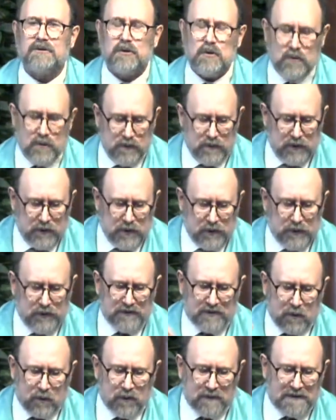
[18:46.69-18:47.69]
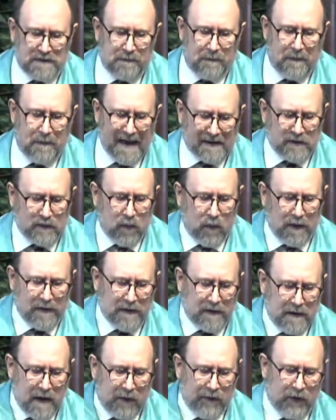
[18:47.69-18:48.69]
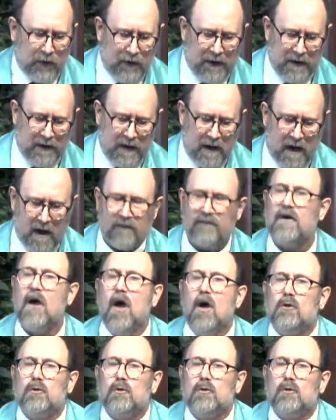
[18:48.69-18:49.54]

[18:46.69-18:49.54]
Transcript: UUs respect one another enough